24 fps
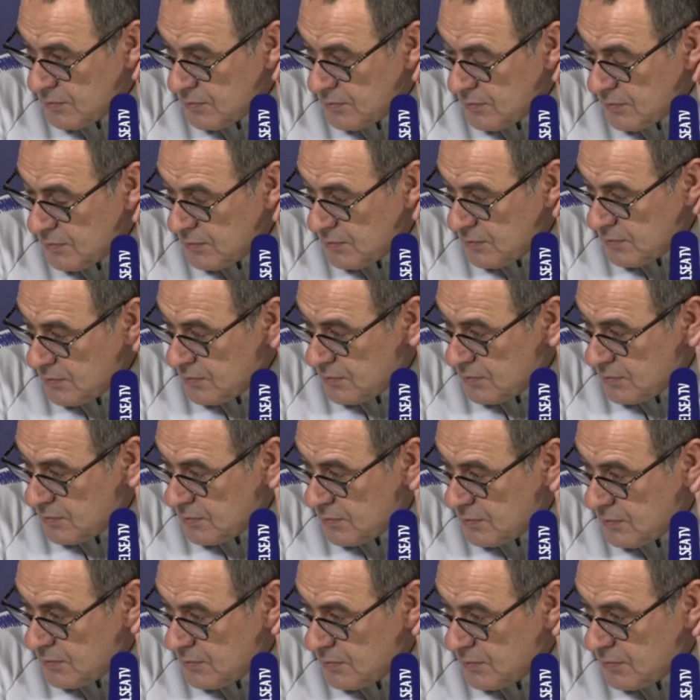in Callum
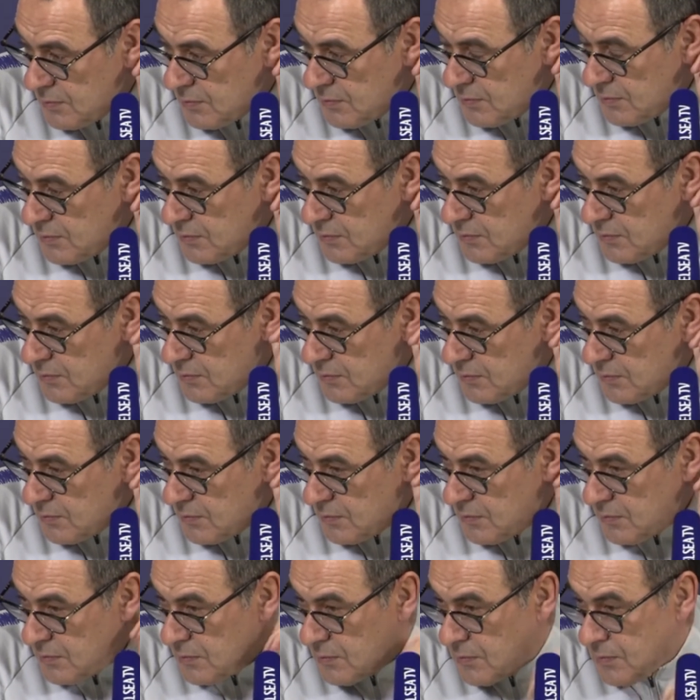Wilson.
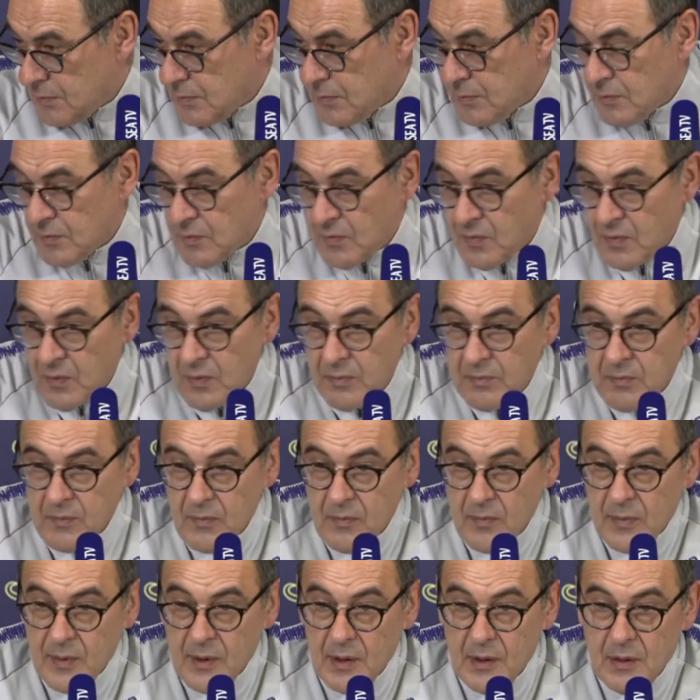There's a
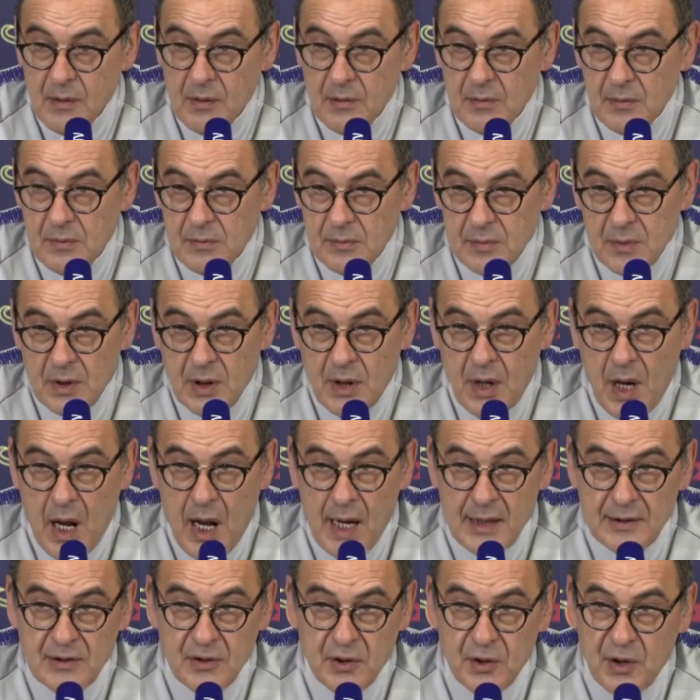suggestion that
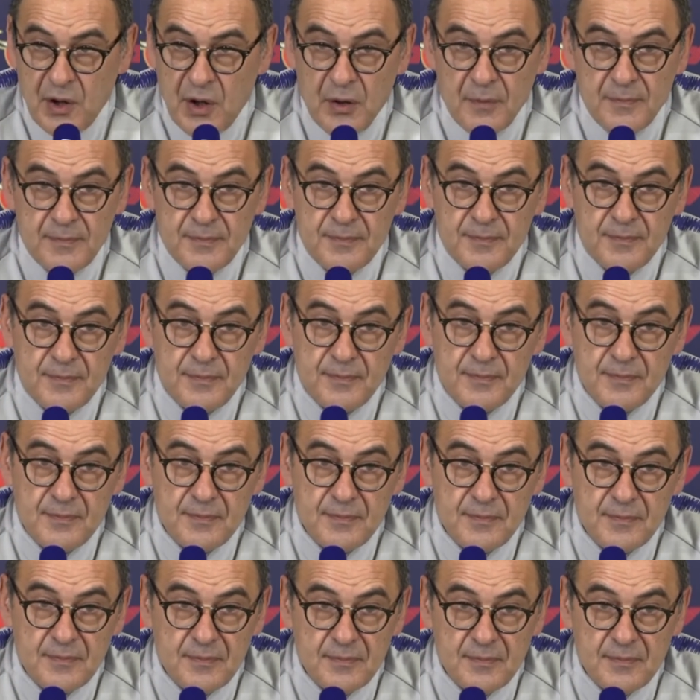Gonzalo
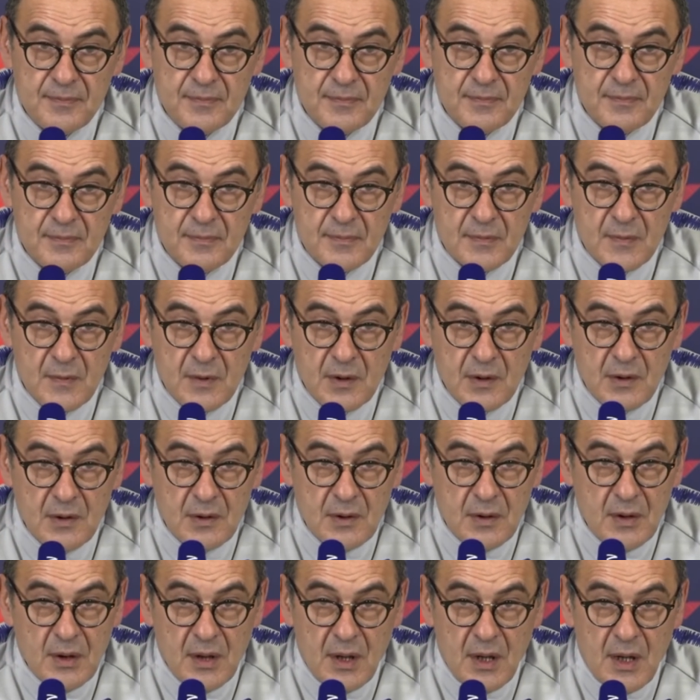Higuain
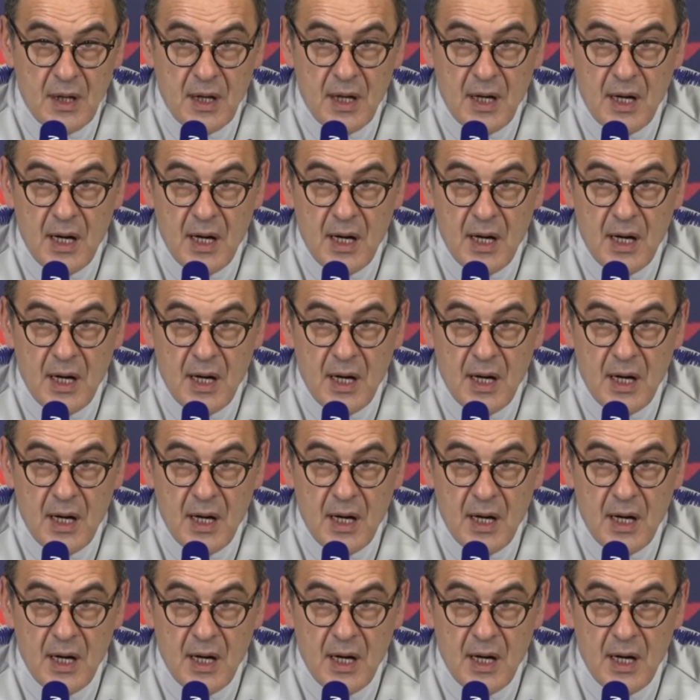could come.